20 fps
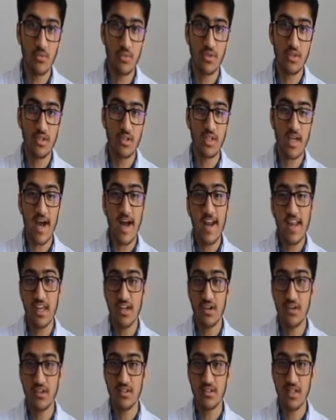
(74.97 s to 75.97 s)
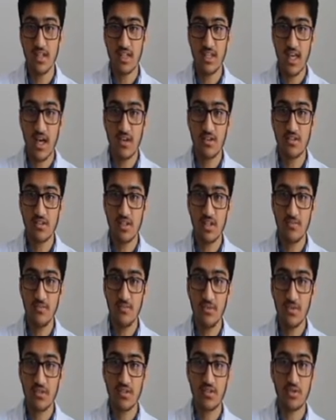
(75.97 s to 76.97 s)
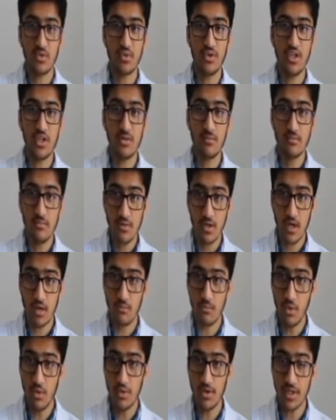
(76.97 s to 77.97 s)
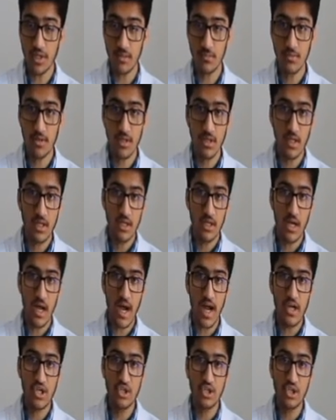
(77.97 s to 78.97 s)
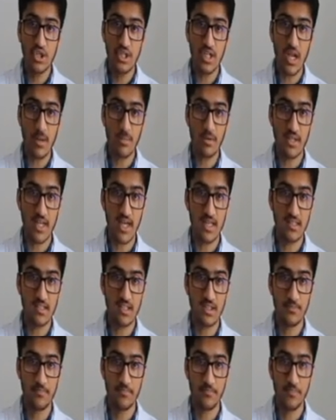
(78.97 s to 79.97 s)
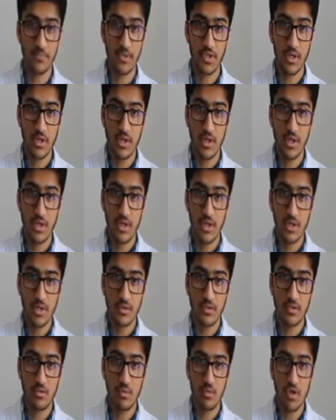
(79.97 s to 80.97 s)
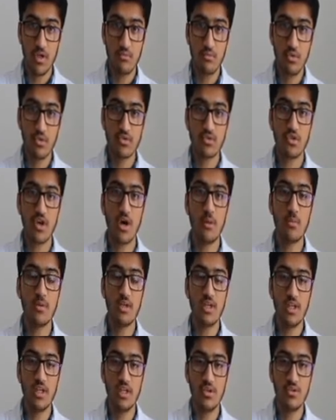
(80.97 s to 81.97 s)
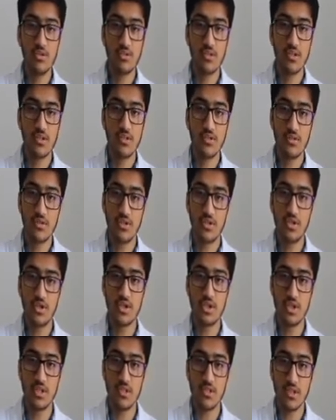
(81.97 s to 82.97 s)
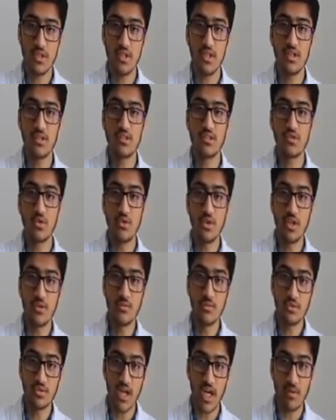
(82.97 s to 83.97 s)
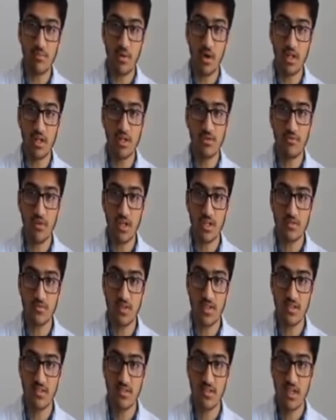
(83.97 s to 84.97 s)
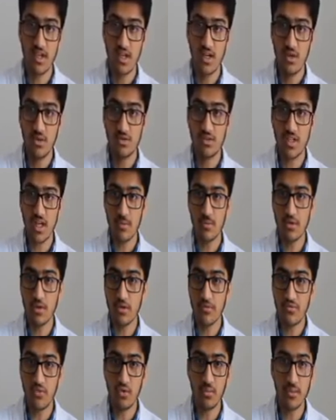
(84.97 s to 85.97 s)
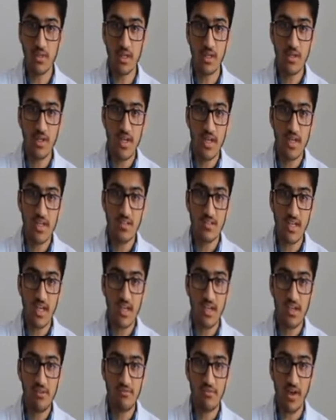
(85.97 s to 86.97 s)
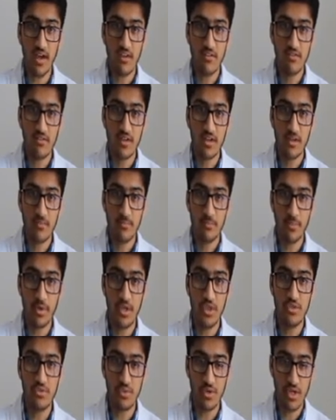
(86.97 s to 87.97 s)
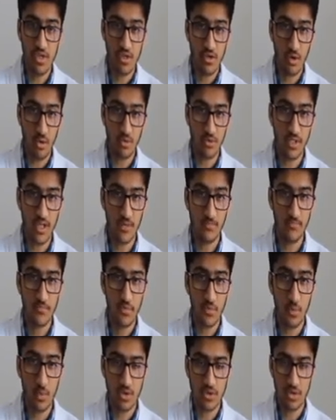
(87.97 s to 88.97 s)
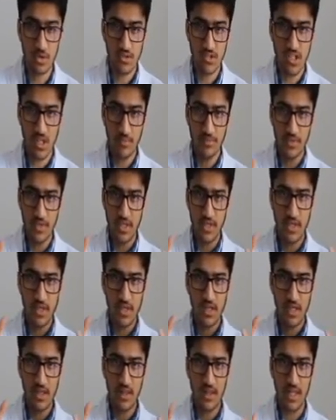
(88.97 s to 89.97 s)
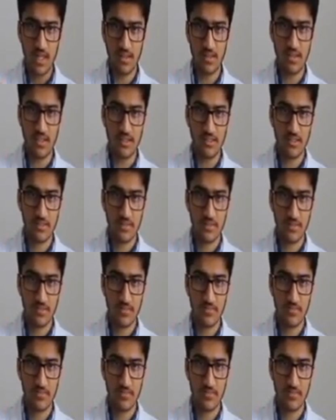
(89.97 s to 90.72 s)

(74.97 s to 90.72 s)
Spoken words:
with cations like calcium, sodium, ammonium, hydrogen, and potassium. The one most commonly used in detergents is sodium tripolyphosphates, whose chemical formula is Na5P3O10, which looks something like this.